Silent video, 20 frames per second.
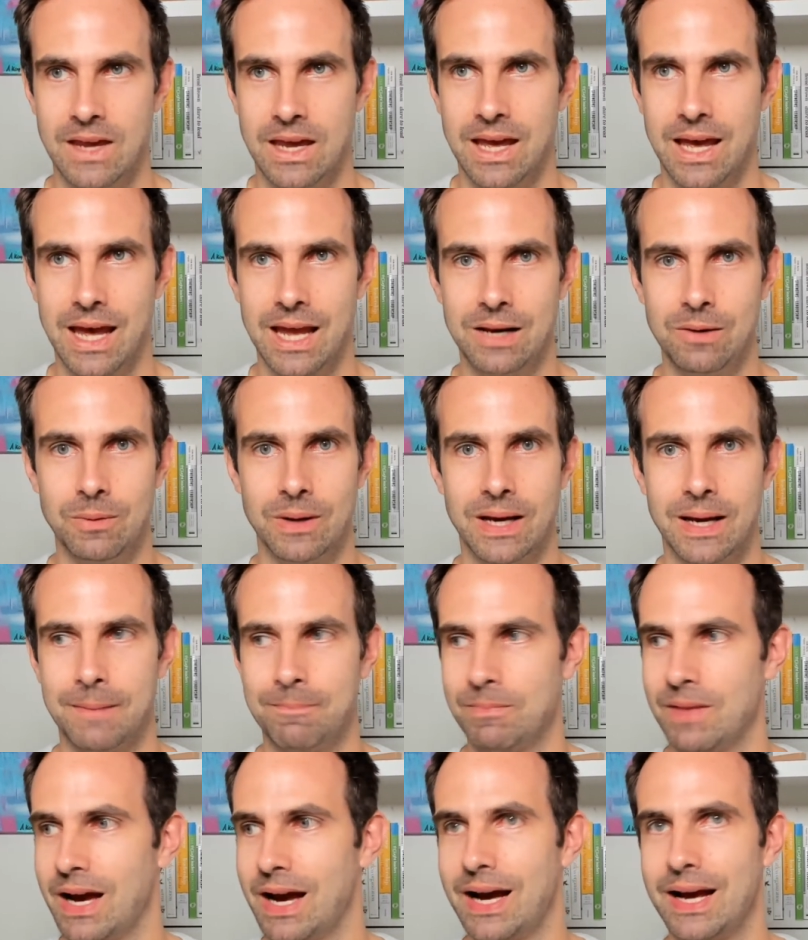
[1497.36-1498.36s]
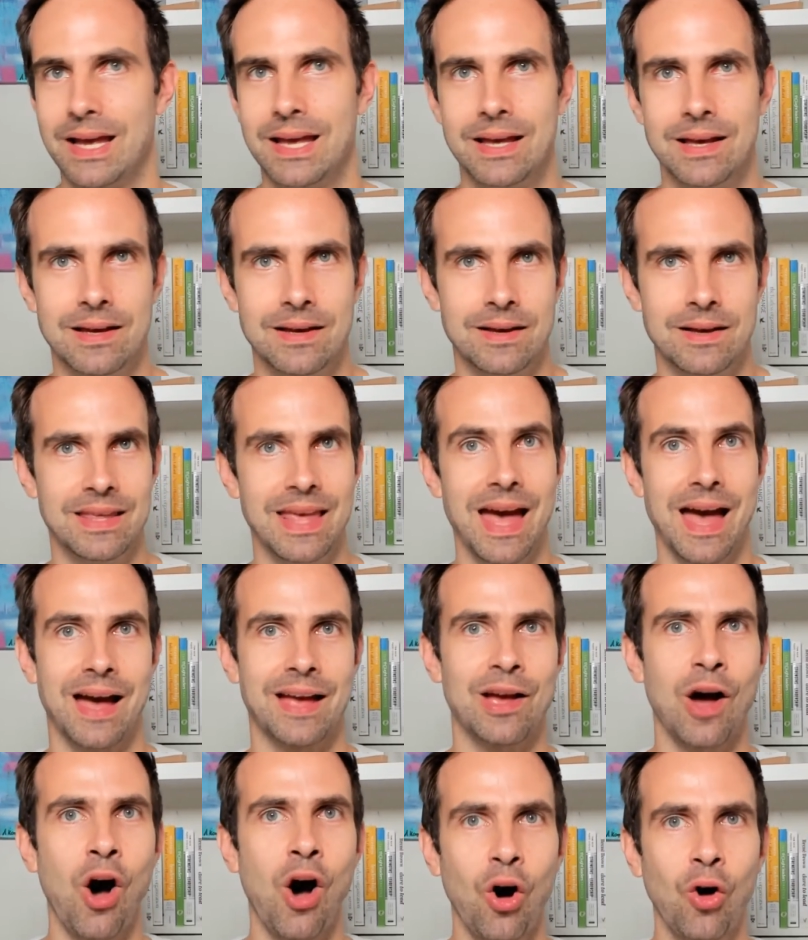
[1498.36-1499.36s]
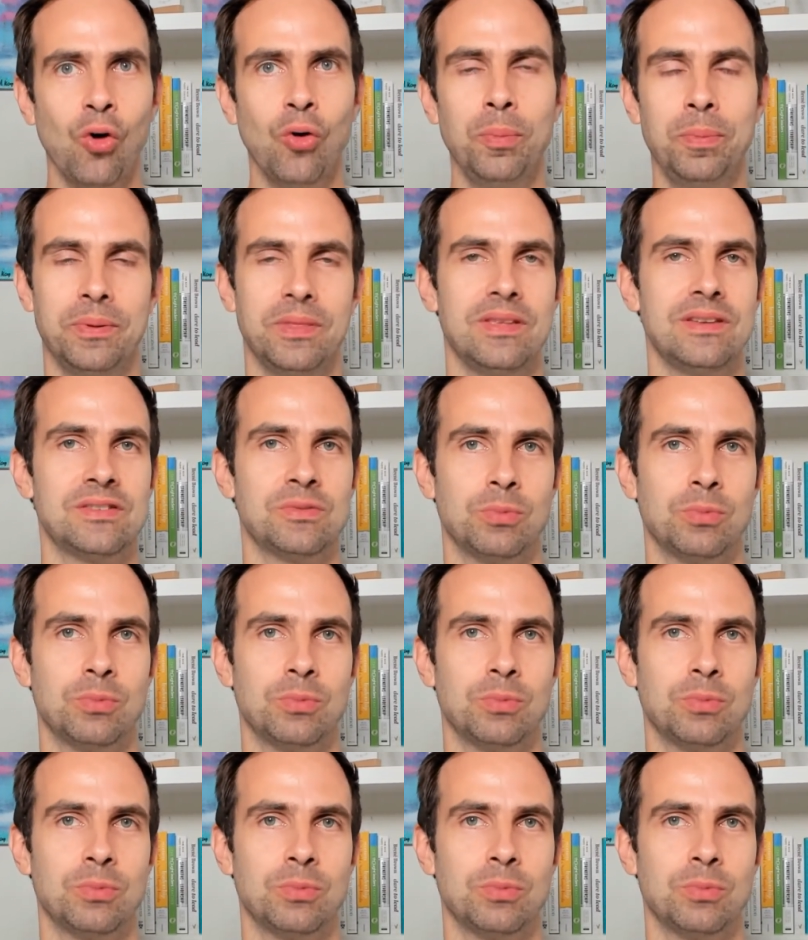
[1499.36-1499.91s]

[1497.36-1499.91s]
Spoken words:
Anyway, I hope this